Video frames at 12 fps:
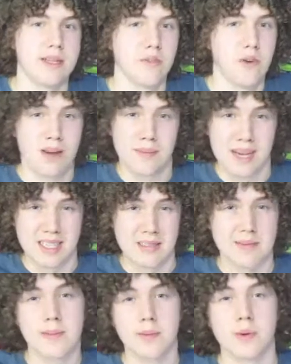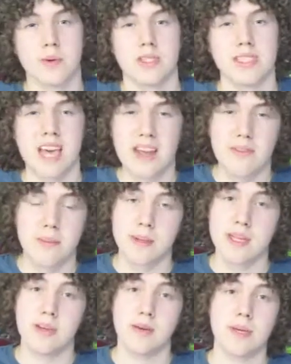of random access memory, which is kind of a
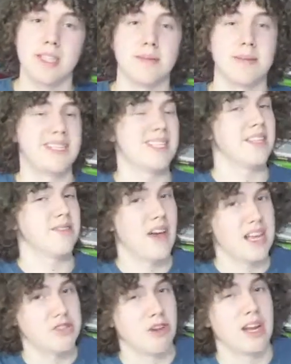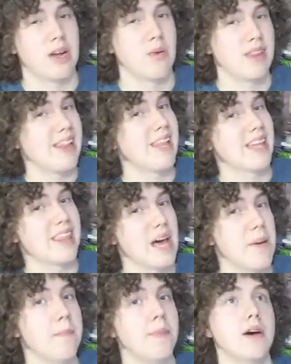big deal because it makes things faster, and I really like
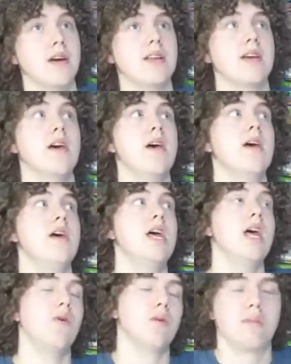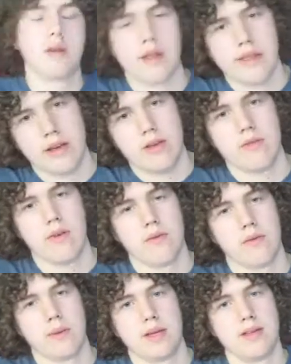that, but it wouldn't be all that useful
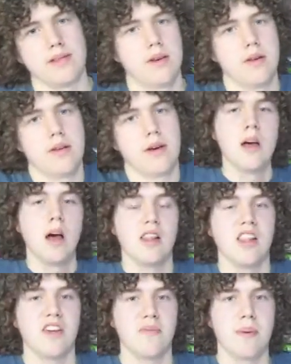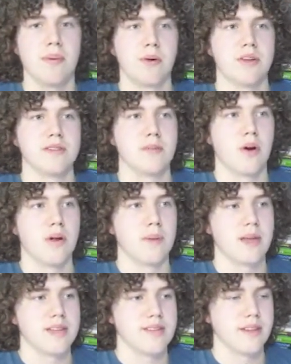for me. So, you know, a lot of people were disappointed
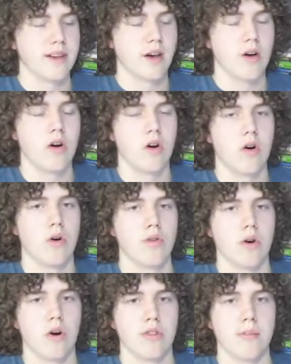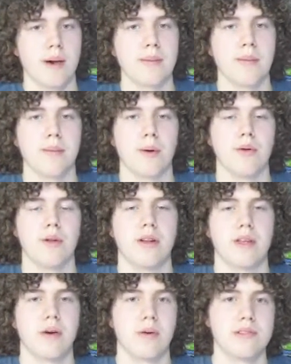because they're like, oh darn, MacBook Pro
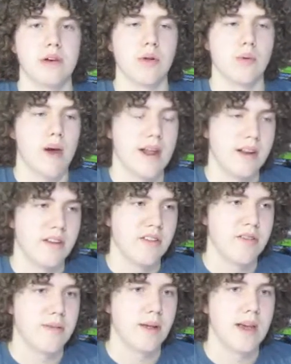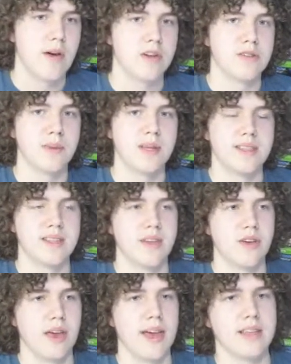didn't get what's called a Retina display, which means
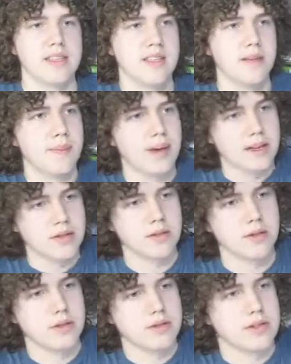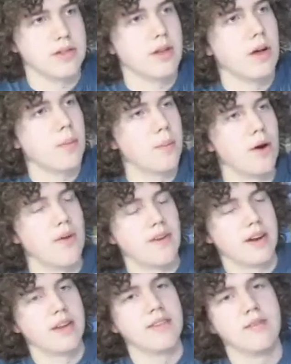that you can't see the pixels and it's all
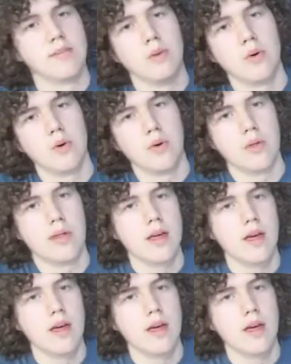perfect and smooth.